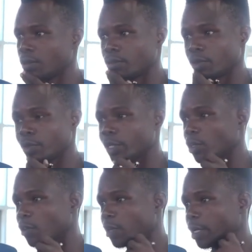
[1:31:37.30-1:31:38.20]

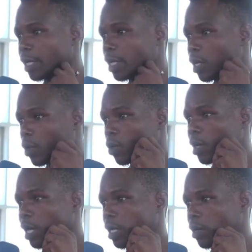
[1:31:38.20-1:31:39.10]
between overhead
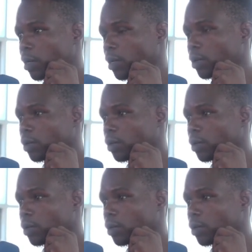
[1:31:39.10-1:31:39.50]
or underground.